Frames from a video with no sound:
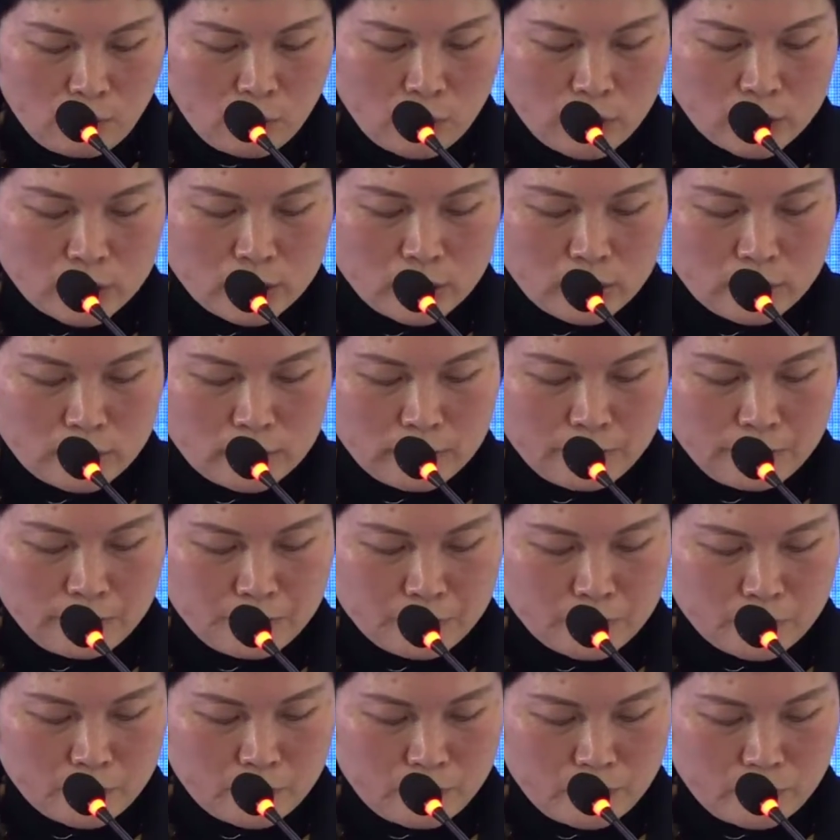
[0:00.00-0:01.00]
More
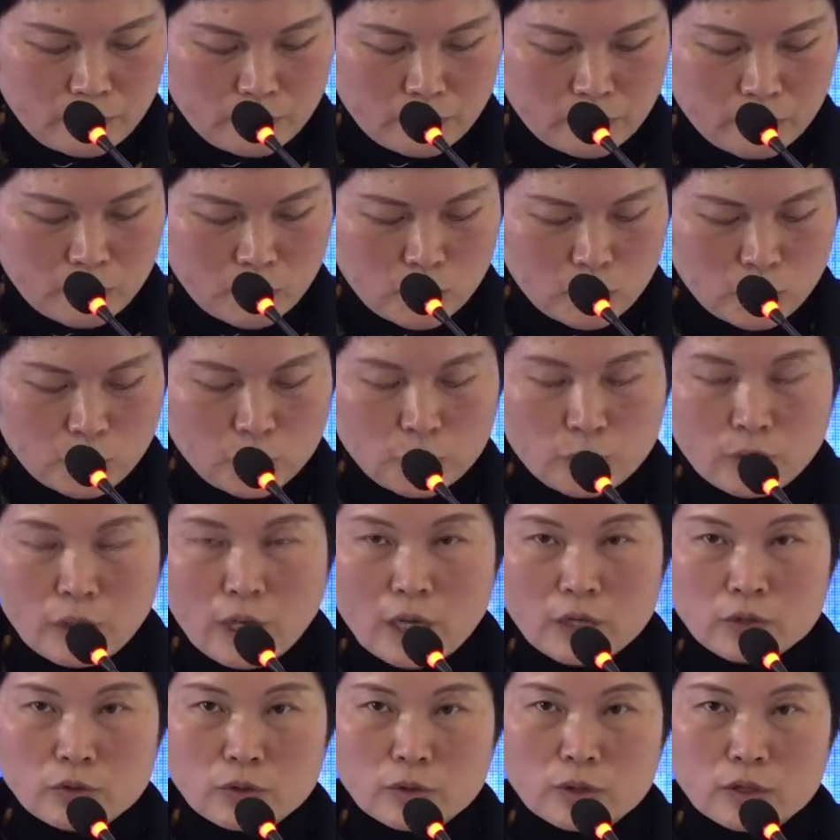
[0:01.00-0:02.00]
than
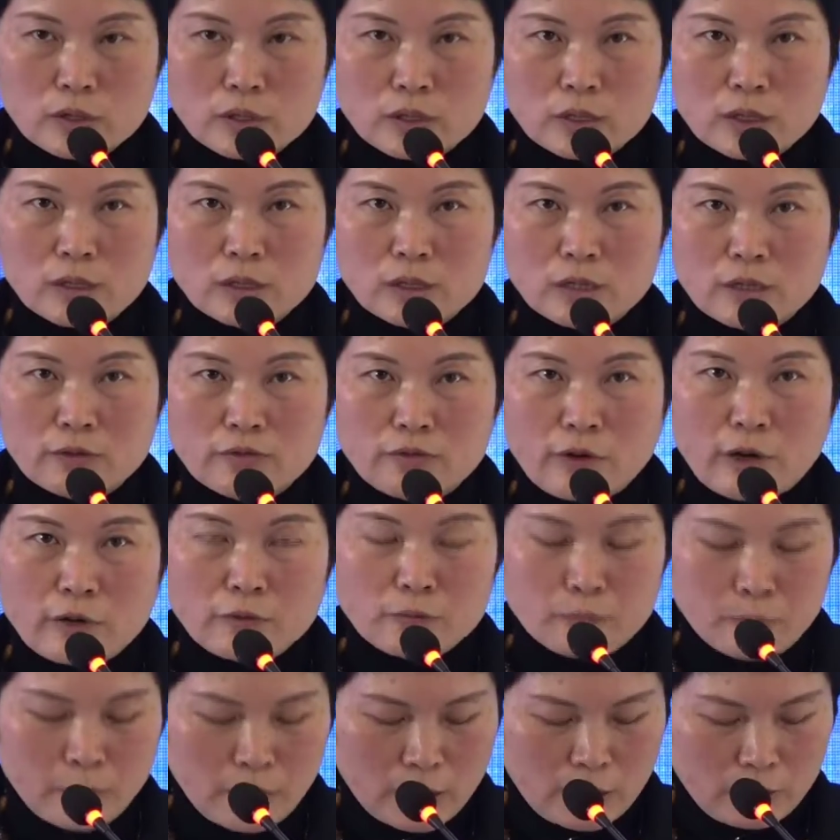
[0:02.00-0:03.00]

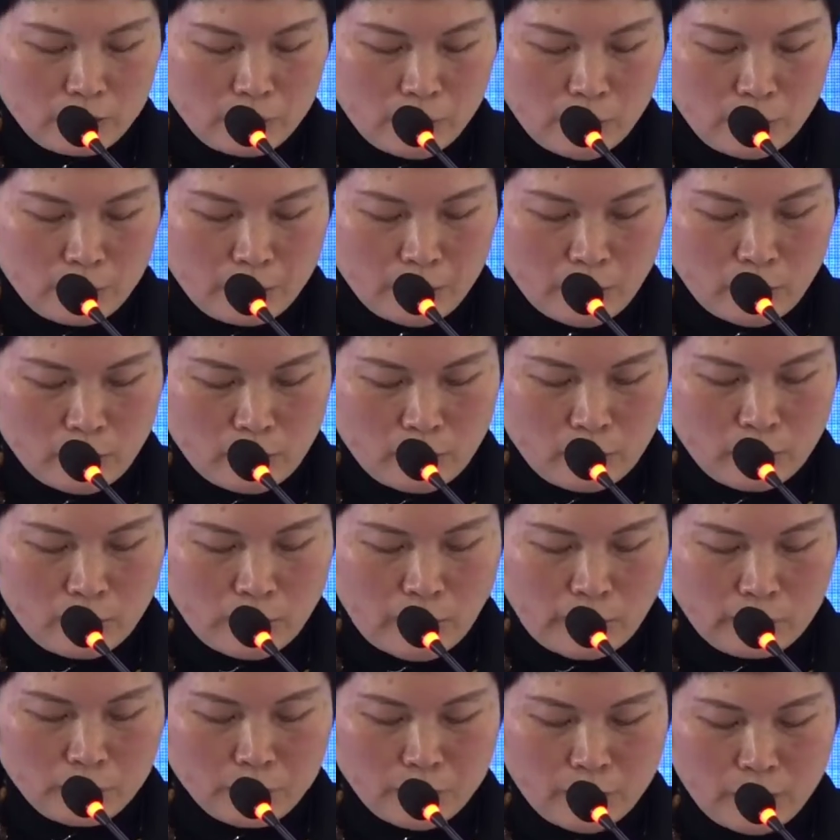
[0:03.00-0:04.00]
265 million people
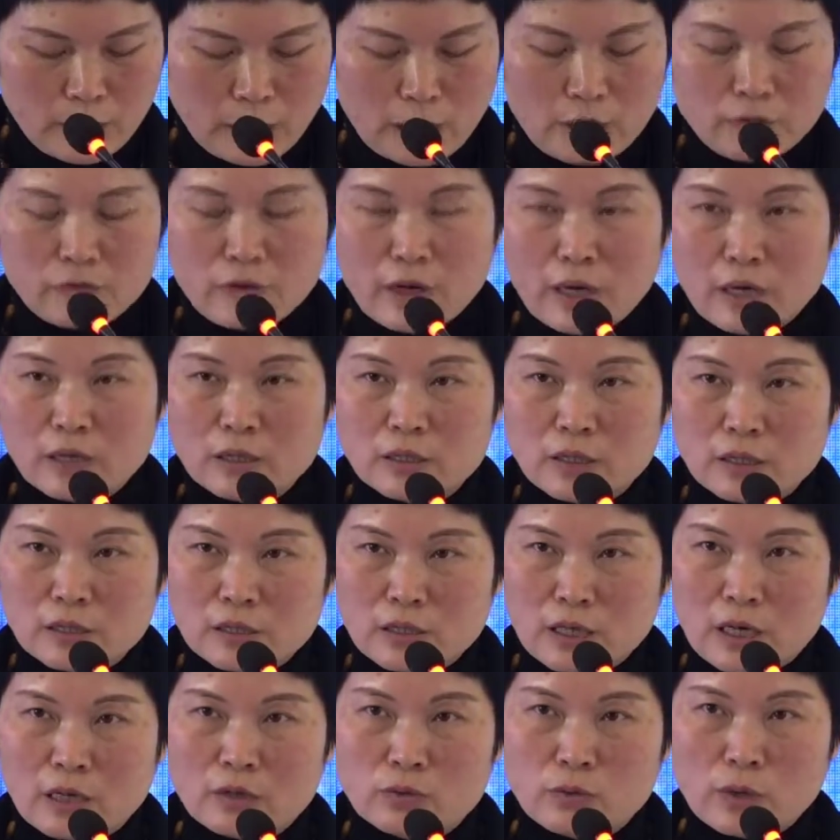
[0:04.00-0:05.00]
have been
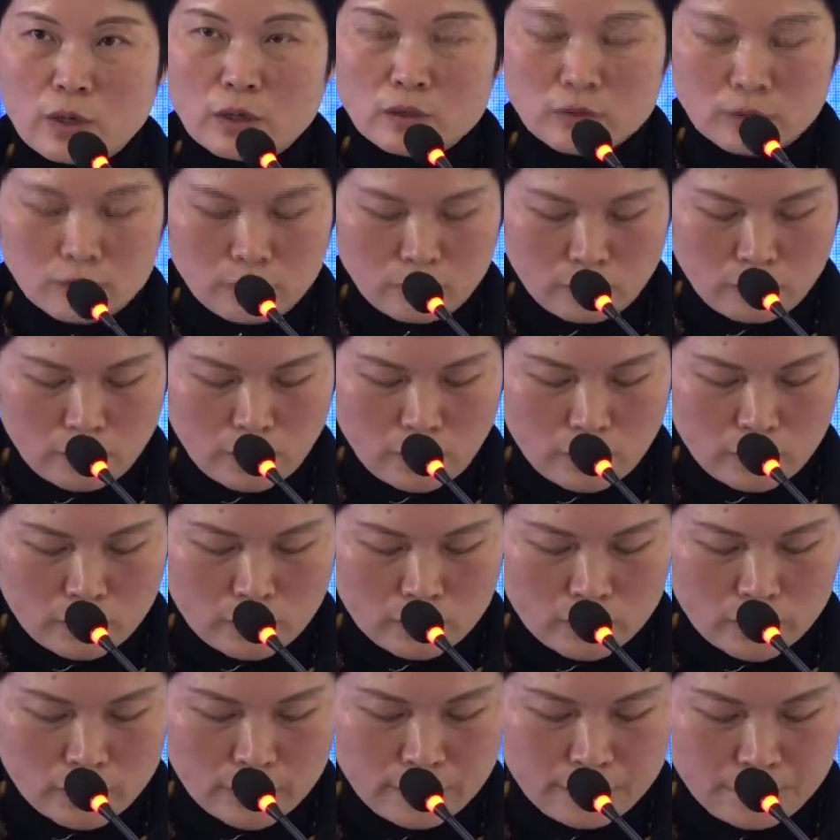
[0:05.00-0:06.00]
affected around the
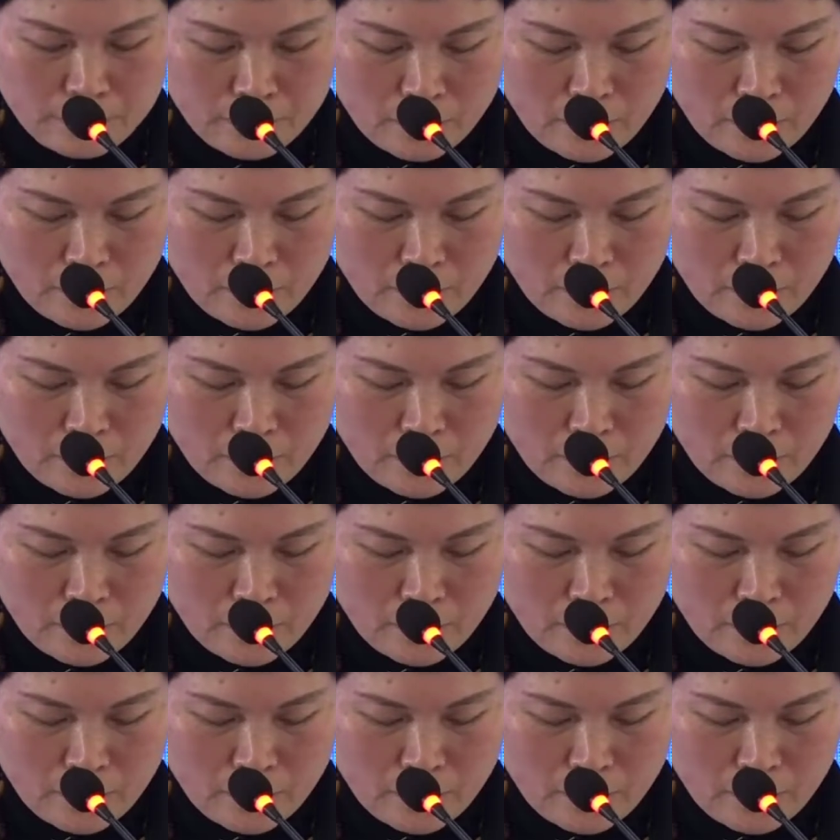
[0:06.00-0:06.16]
world.